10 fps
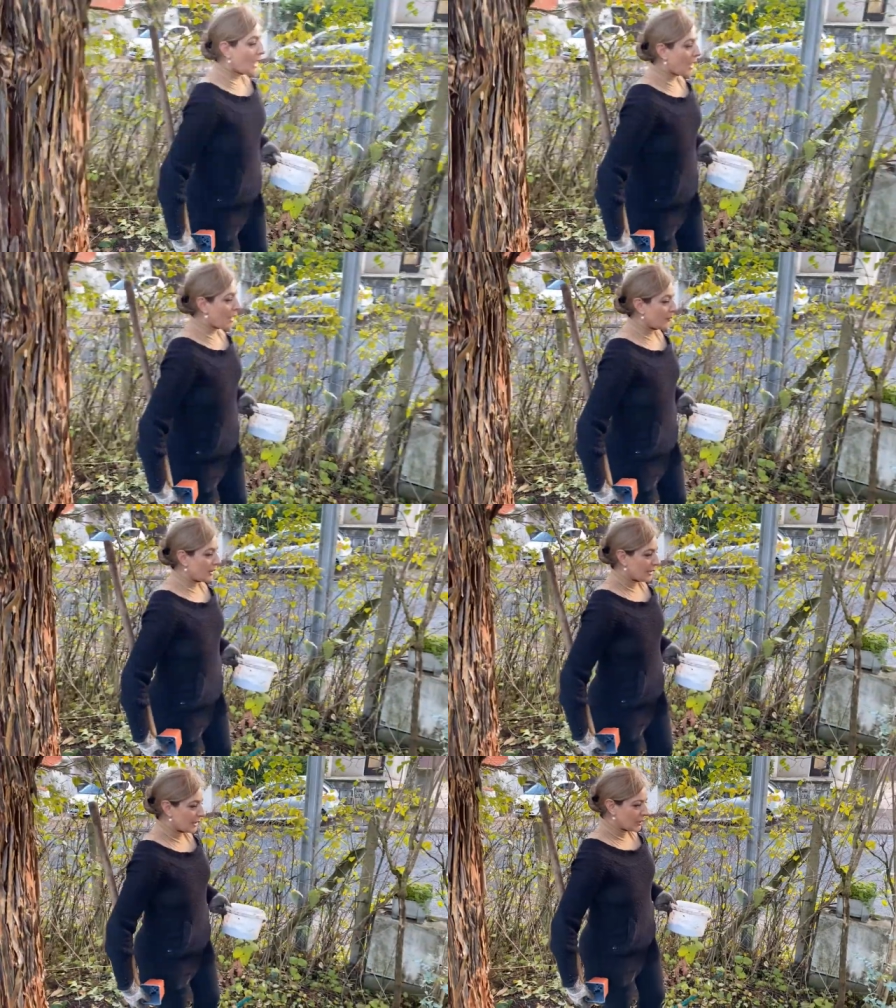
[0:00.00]
Uh,
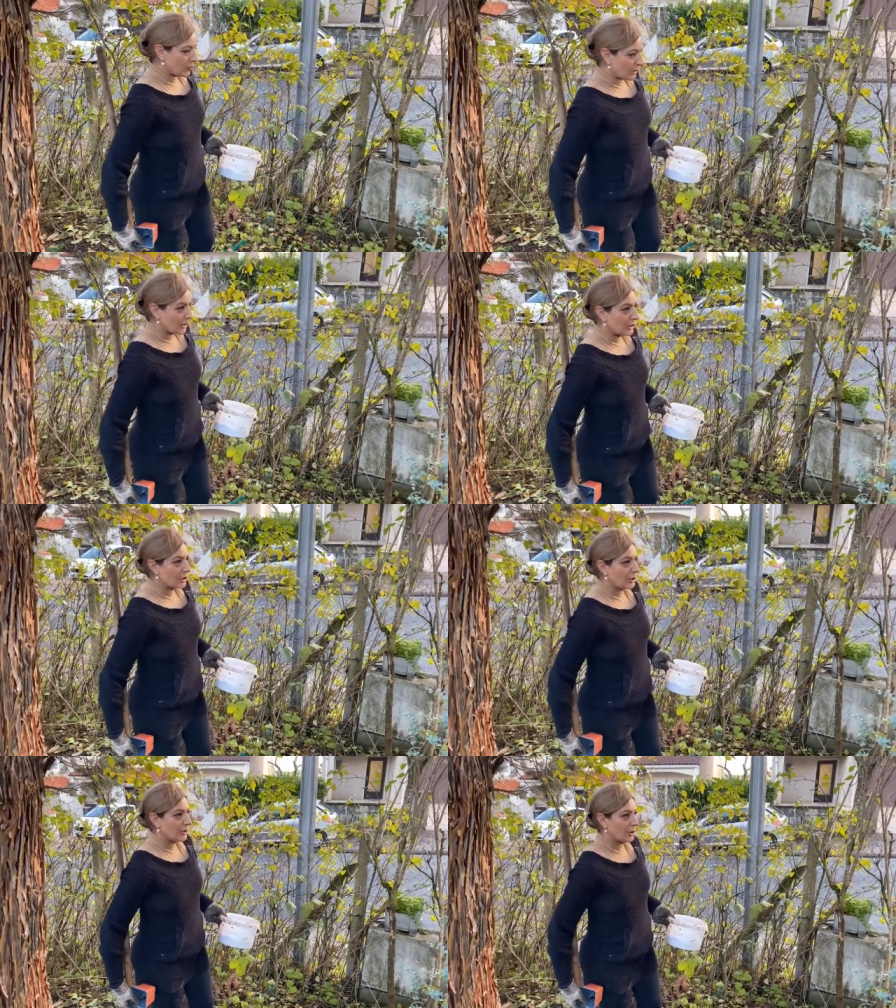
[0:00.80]
we're getting really
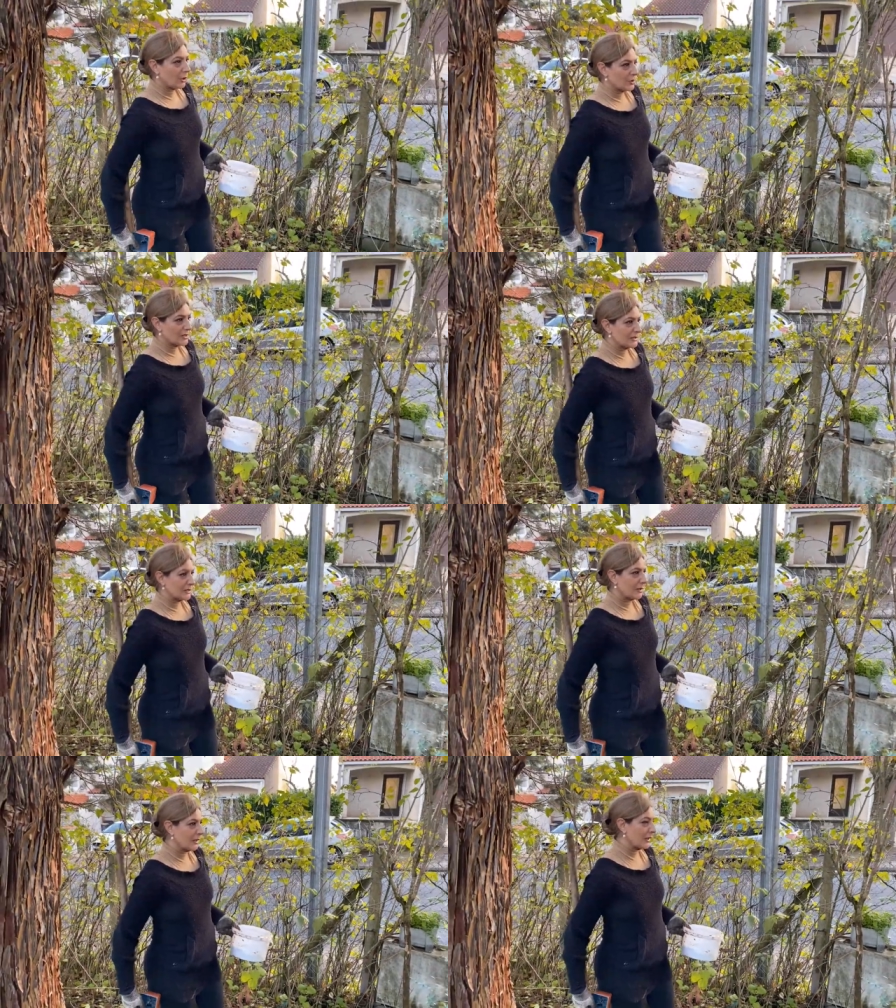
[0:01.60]
close
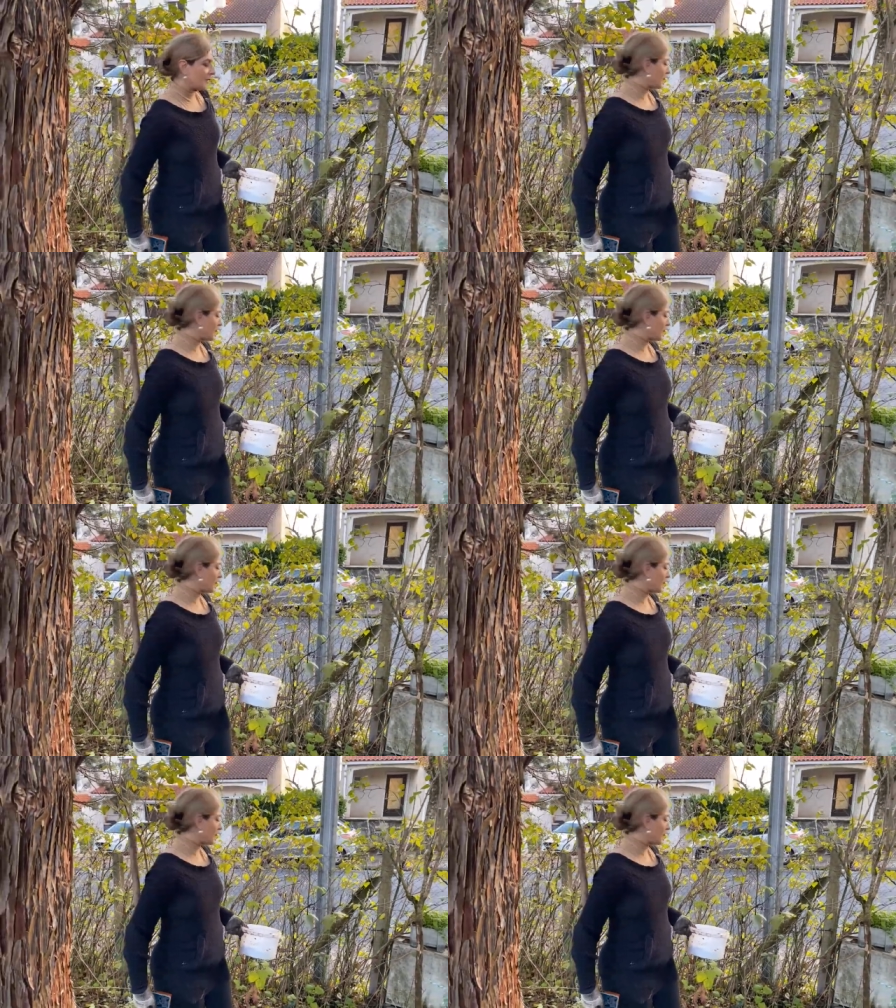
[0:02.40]
in